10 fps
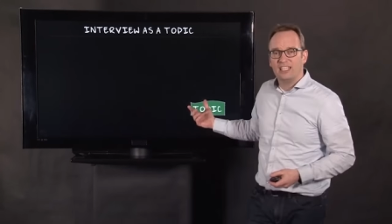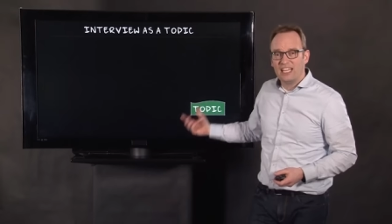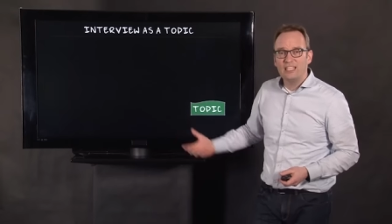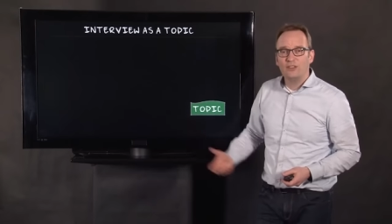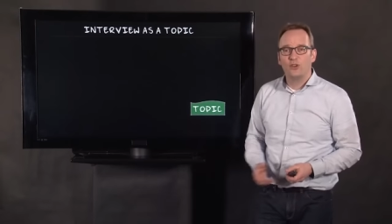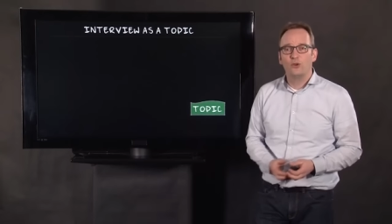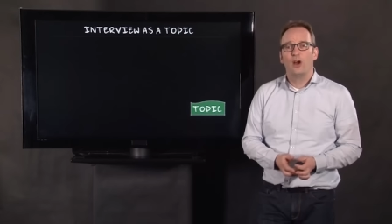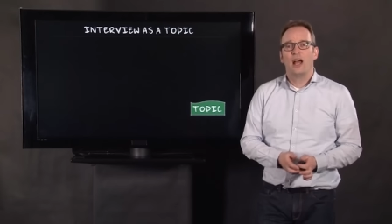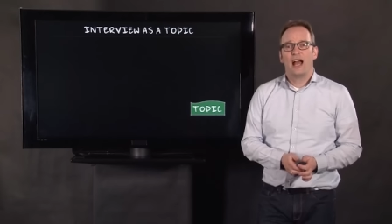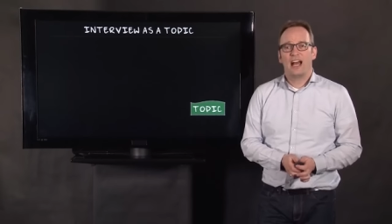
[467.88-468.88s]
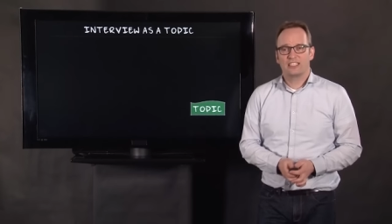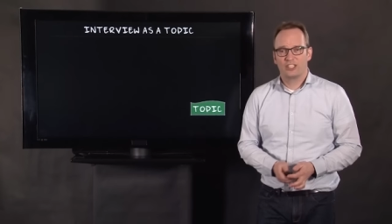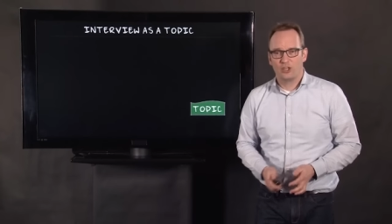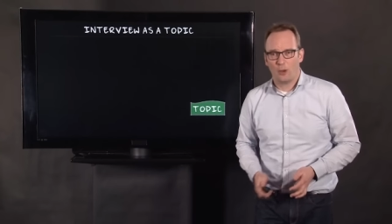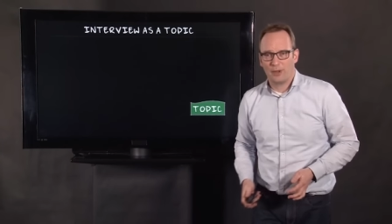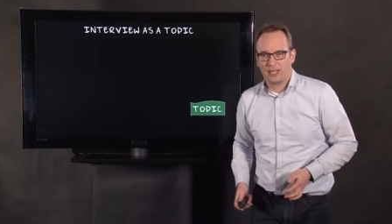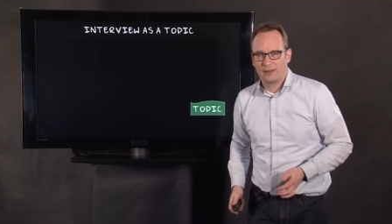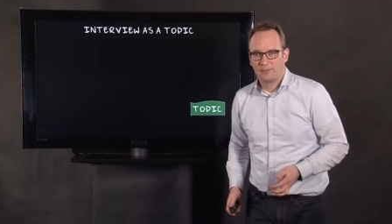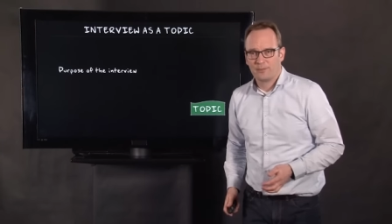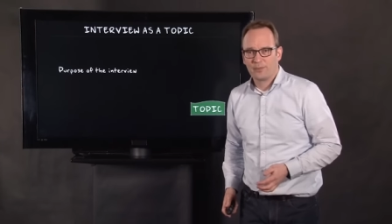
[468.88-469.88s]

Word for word: The interview as a topic.